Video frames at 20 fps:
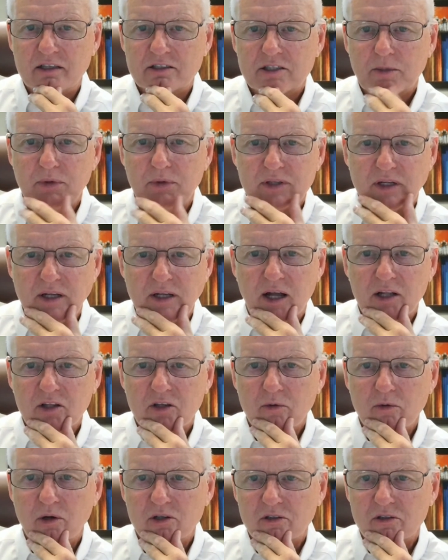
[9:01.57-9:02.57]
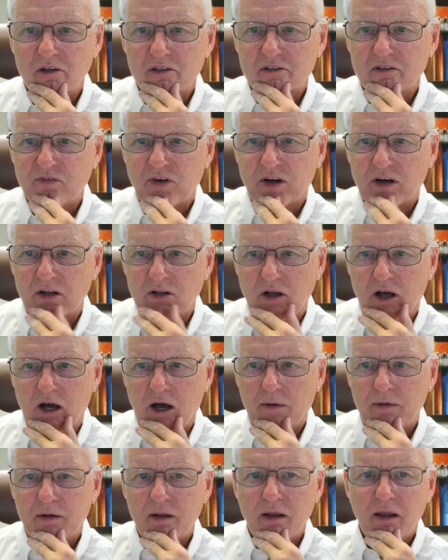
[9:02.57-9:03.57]
Someone did not do much journalistic find a
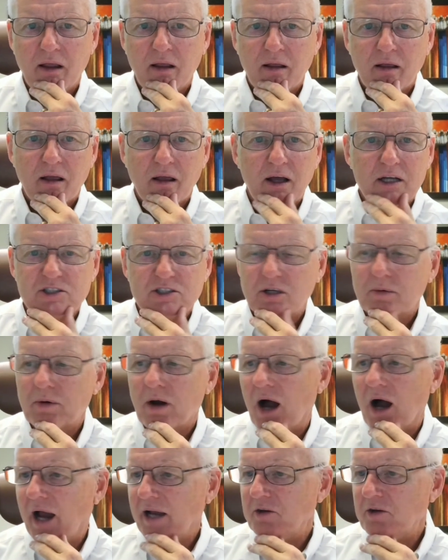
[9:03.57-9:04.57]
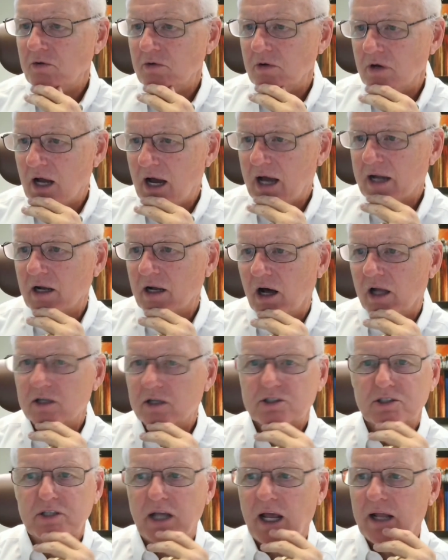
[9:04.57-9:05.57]
law. Shimmer, I do not
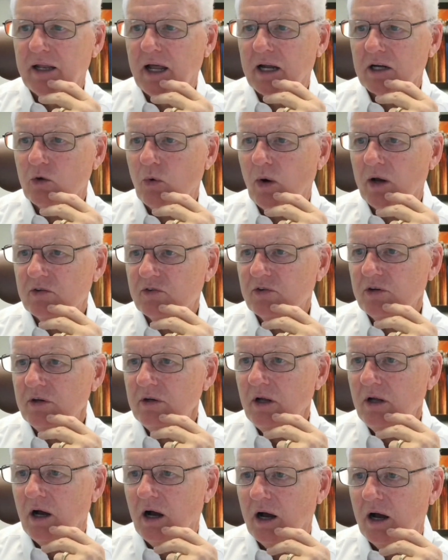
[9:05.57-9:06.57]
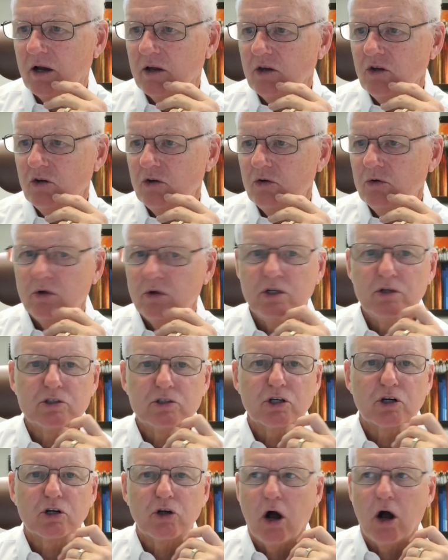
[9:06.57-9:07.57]
understand that question. You
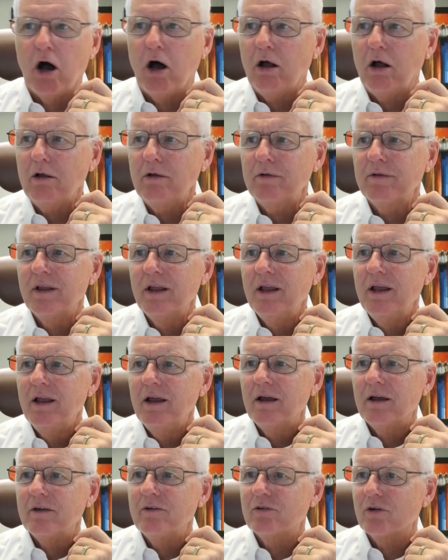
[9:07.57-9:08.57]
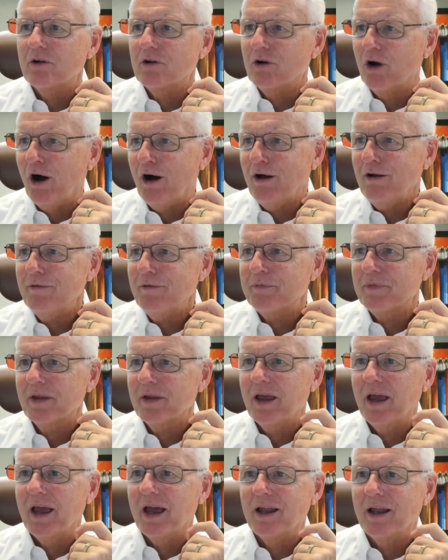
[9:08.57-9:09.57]
should call. You should call
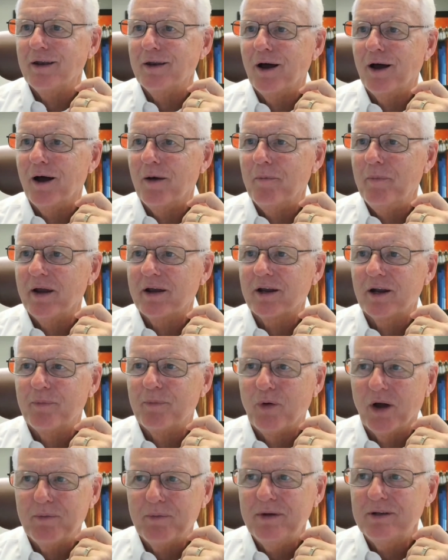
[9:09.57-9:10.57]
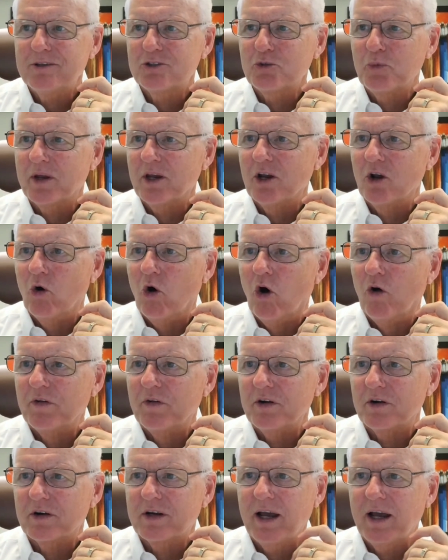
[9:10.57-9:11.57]
and make an appointment so we can go over
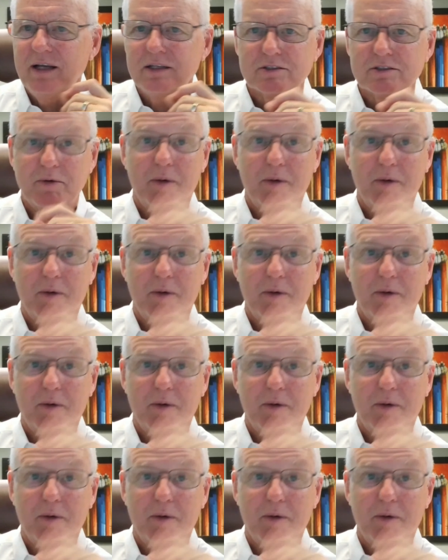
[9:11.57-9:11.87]
your case.